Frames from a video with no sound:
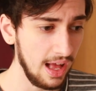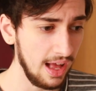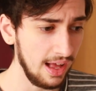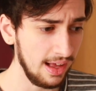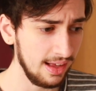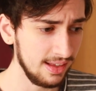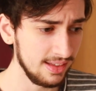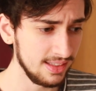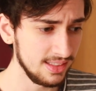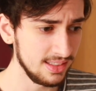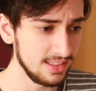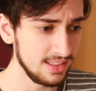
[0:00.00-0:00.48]

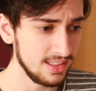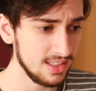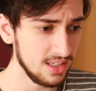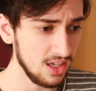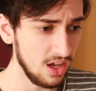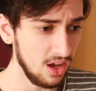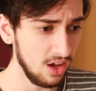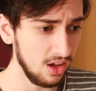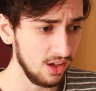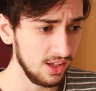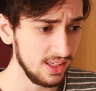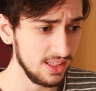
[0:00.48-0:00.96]
And
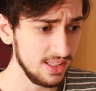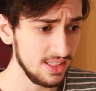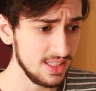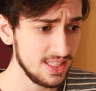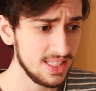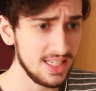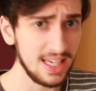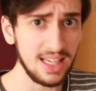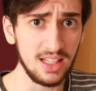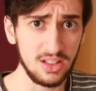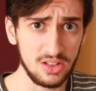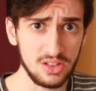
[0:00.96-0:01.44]
I
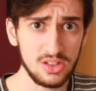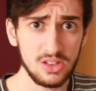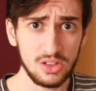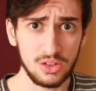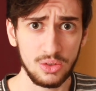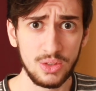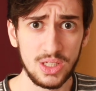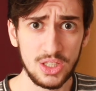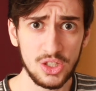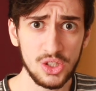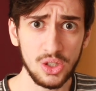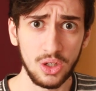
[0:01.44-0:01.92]
get
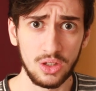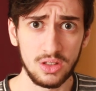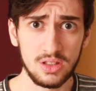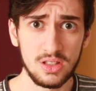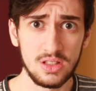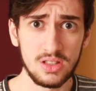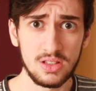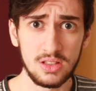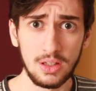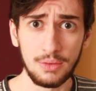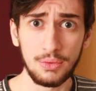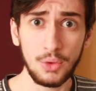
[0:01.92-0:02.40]
screenshots
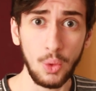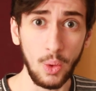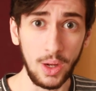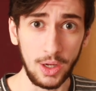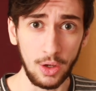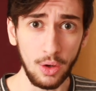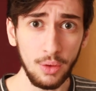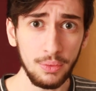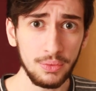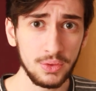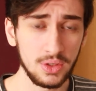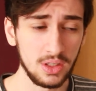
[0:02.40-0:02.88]
and stuff quite
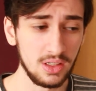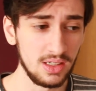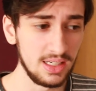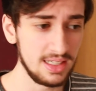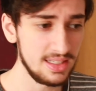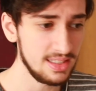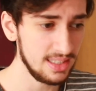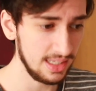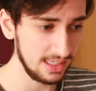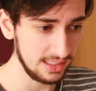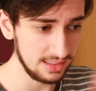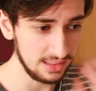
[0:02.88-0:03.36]
often.
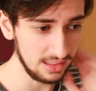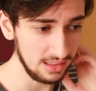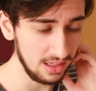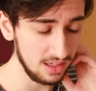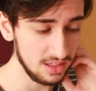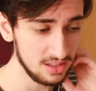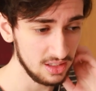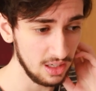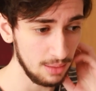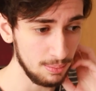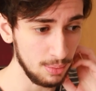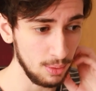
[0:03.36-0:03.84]
I'd say in the
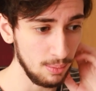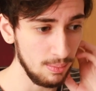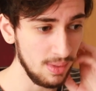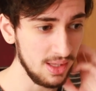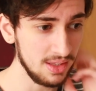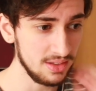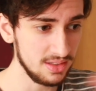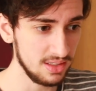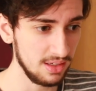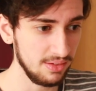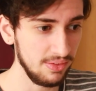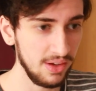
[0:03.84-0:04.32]
last couple
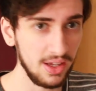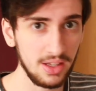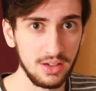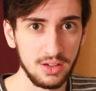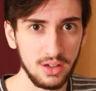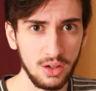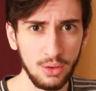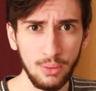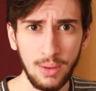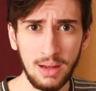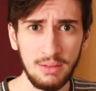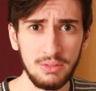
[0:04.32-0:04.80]
months I've
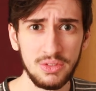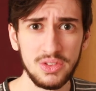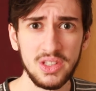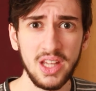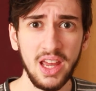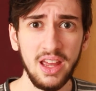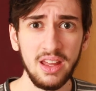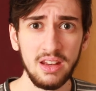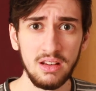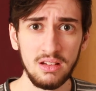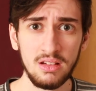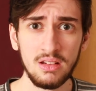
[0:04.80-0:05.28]
had around
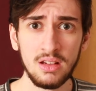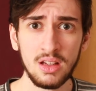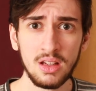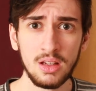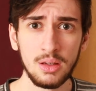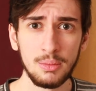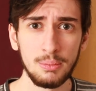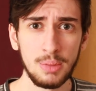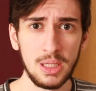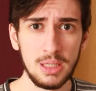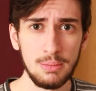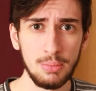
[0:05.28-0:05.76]
10
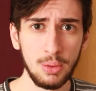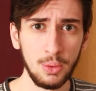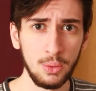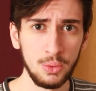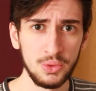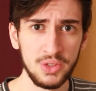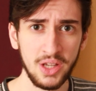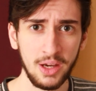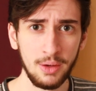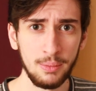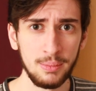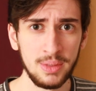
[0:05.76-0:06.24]
people
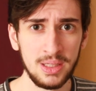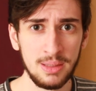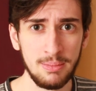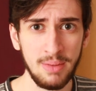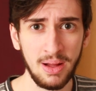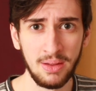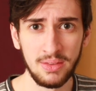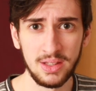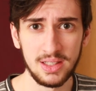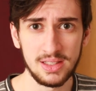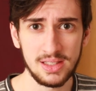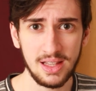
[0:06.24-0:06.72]
tell me
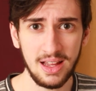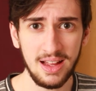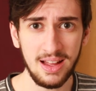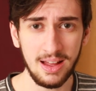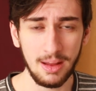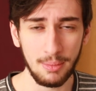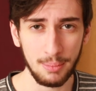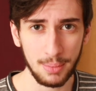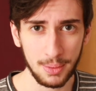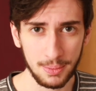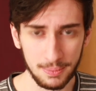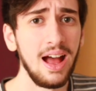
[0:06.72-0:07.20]
about this
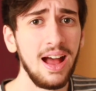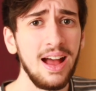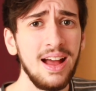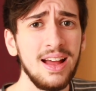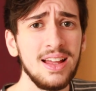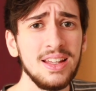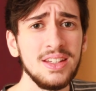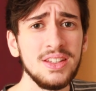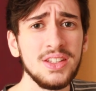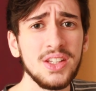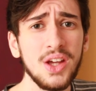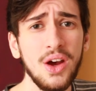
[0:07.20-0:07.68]
app.
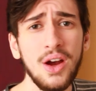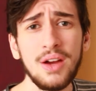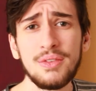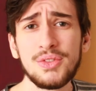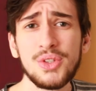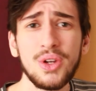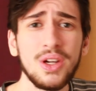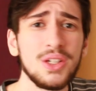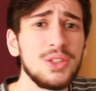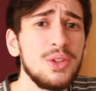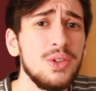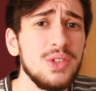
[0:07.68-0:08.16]
And I've
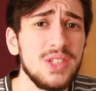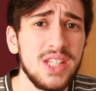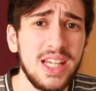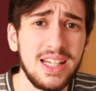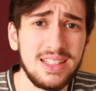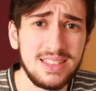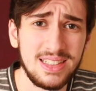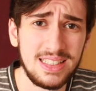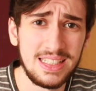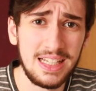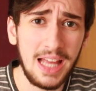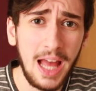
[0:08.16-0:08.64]
tried
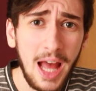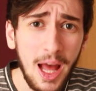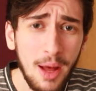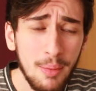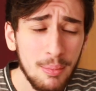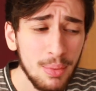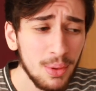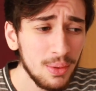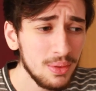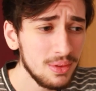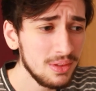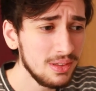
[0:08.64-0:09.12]
contacting
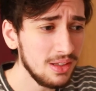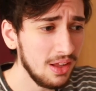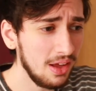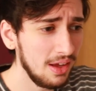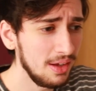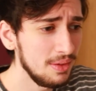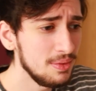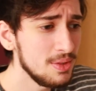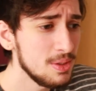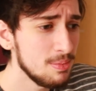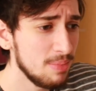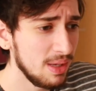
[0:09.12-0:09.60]
Apple,
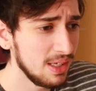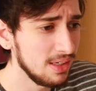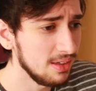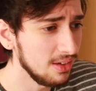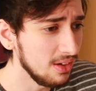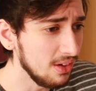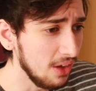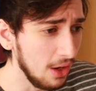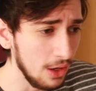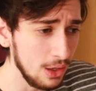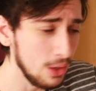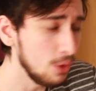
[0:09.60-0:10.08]
I've
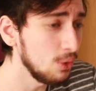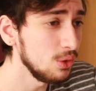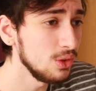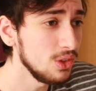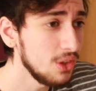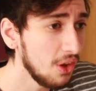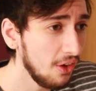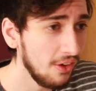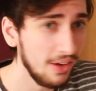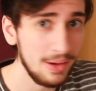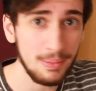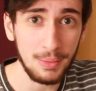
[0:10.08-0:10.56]
spent a long
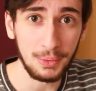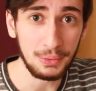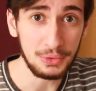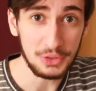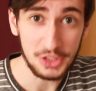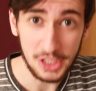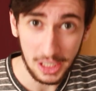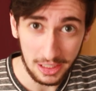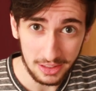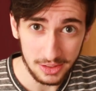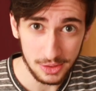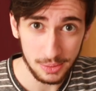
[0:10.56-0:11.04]
time on
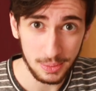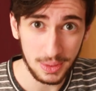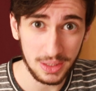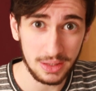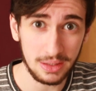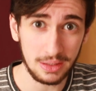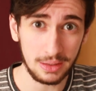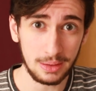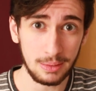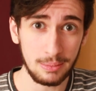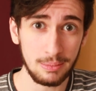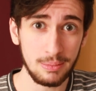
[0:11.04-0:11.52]
chats
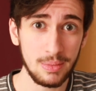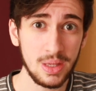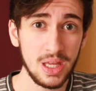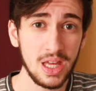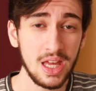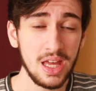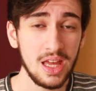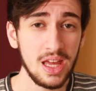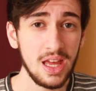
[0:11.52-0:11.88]
with them,